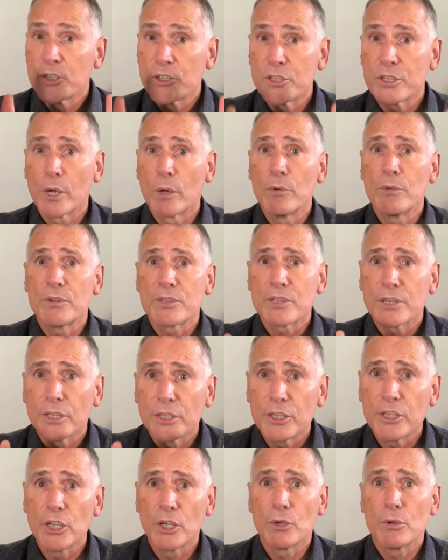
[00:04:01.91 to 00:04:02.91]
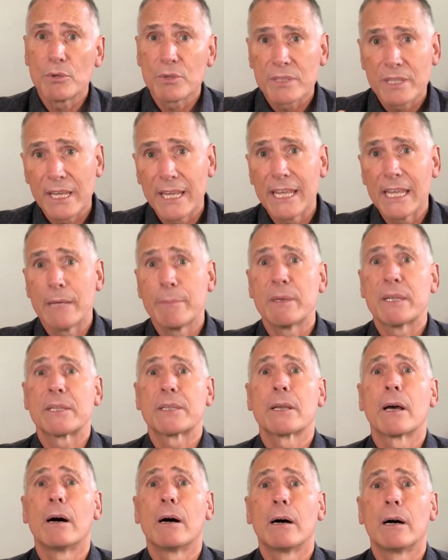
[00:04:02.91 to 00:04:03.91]
Don't use
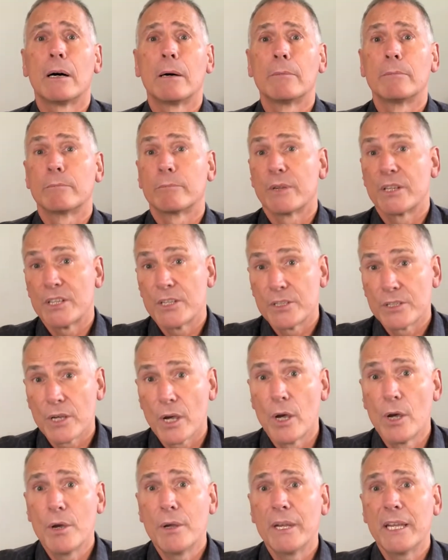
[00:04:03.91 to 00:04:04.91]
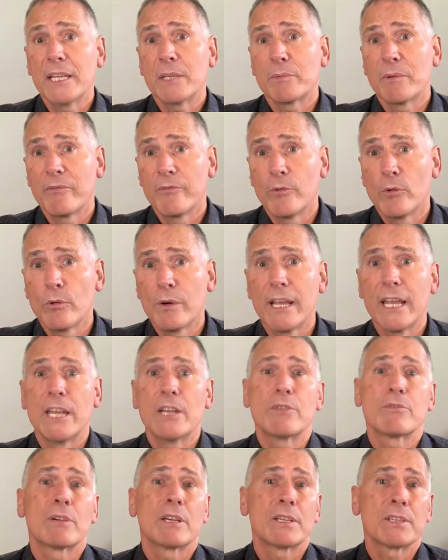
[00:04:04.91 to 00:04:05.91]
EBITDA, which is earnings before
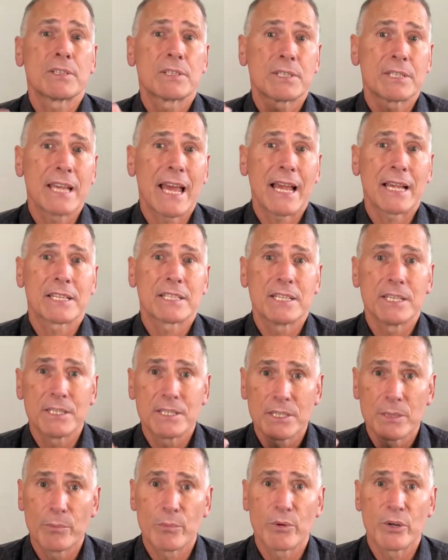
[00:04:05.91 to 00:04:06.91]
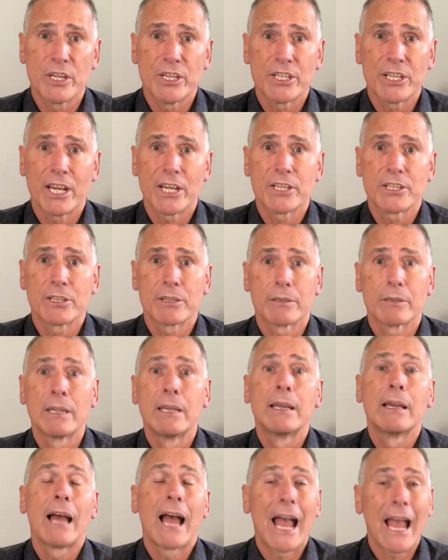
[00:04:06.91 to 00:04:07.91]
interest, taxes, depreciation
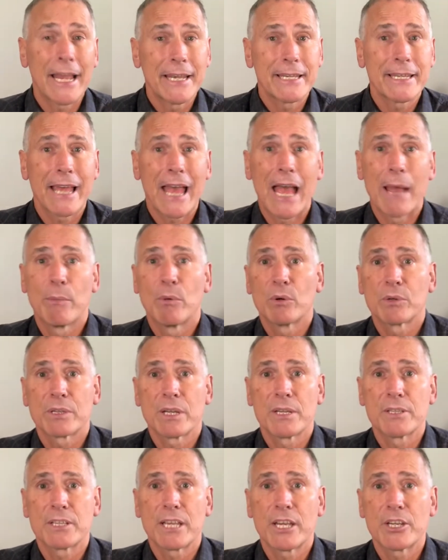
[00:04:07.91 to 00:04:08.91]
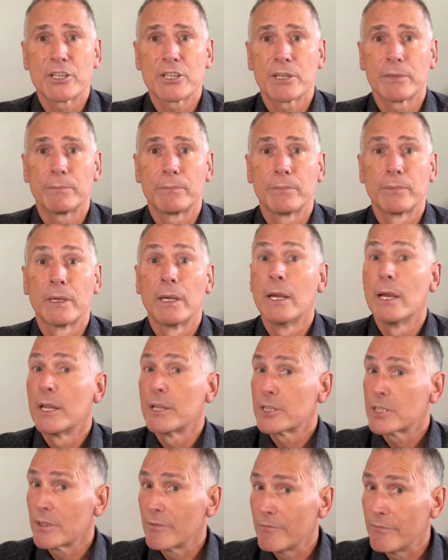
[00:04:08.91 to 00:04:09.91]
and amortization,
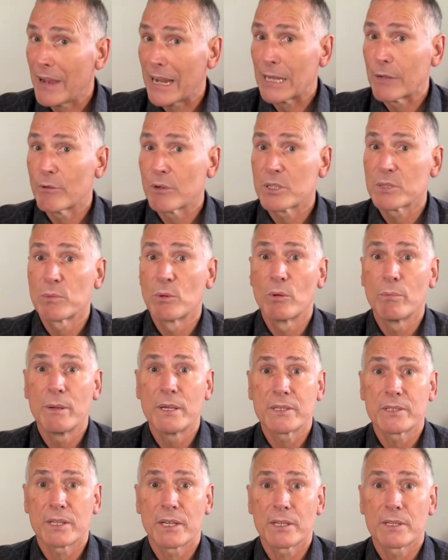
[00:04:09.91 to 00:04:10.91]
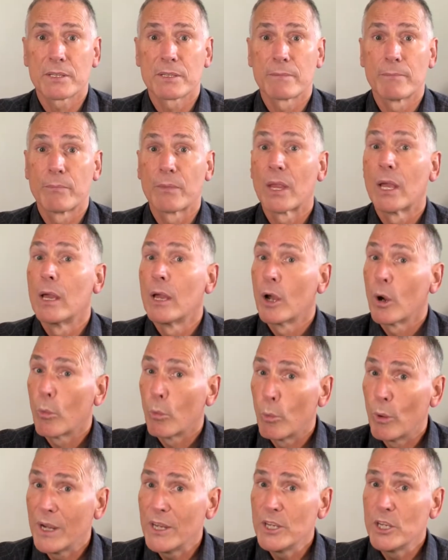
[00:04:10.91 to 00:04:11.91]
to value a small business
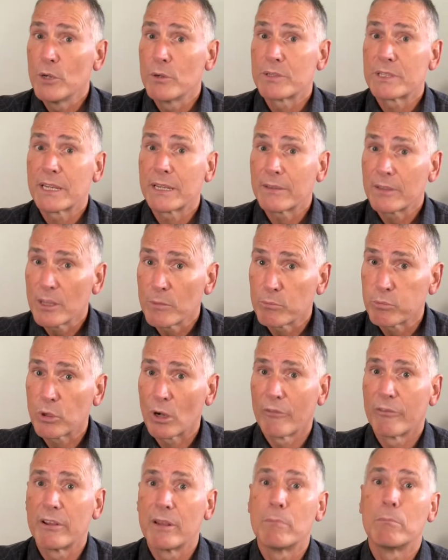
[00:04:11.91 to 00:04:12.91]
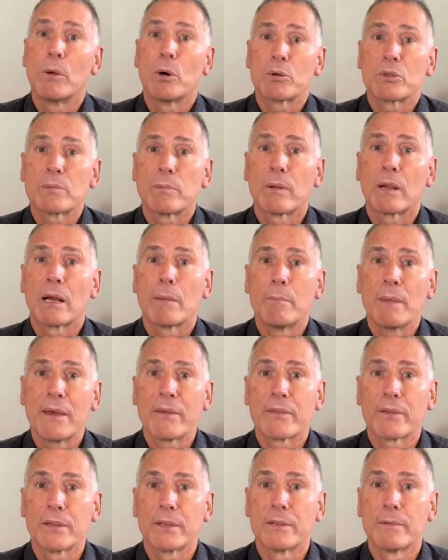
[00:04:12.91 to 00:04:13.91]
when using the profit multiplier
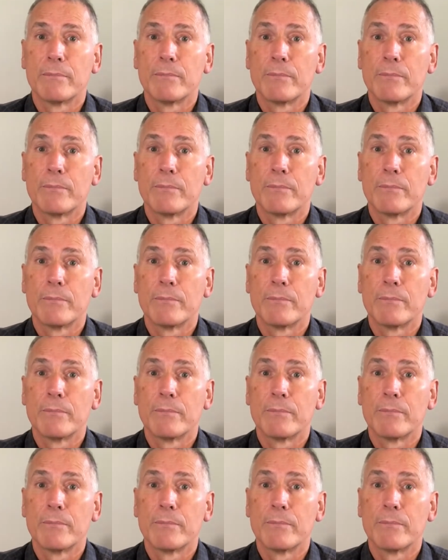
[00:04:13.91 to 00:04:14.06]
method,